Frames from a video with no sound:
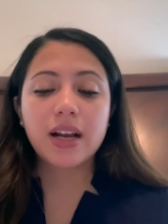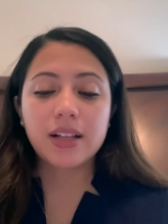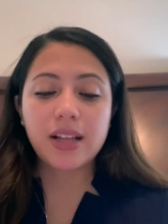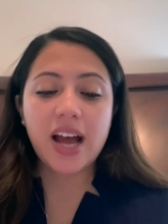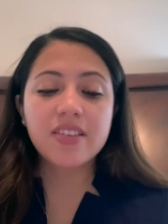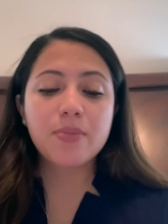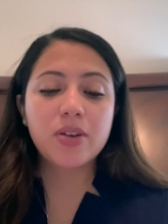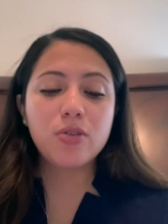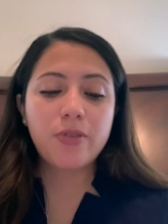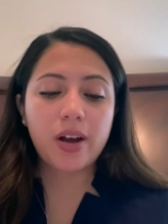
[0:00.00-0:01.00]
Glass
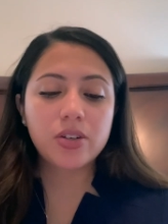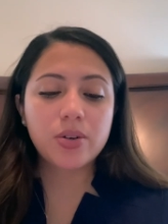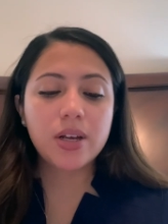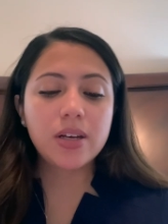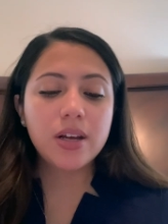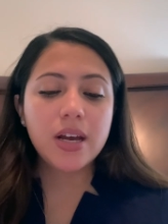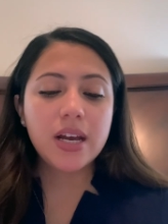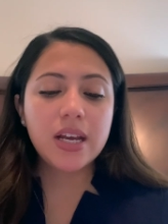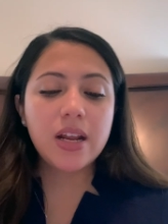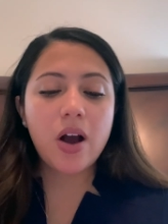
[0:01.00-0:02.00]
manufacturing.
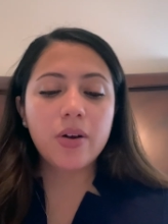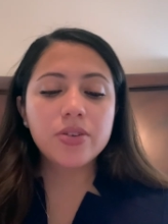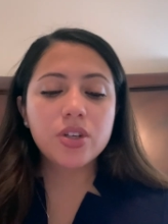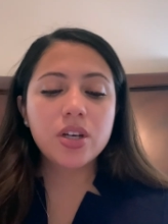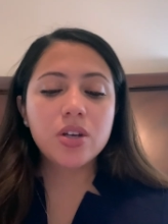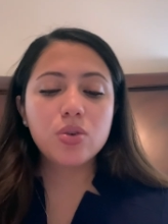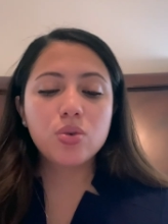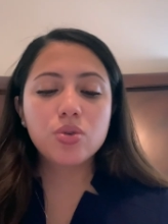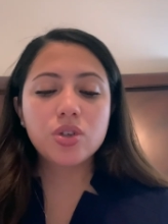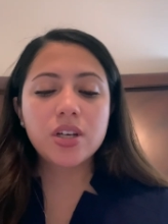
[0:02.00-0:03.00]
Etiology,
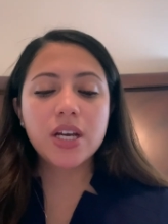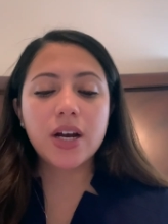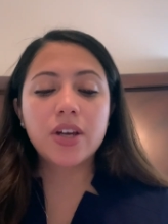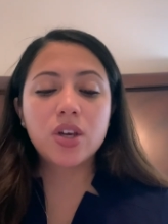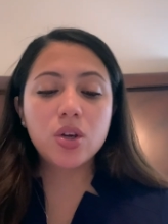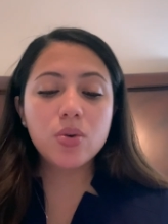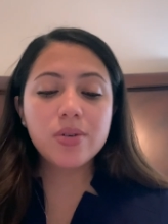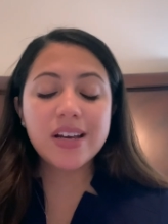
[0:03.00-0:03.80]
usually acute,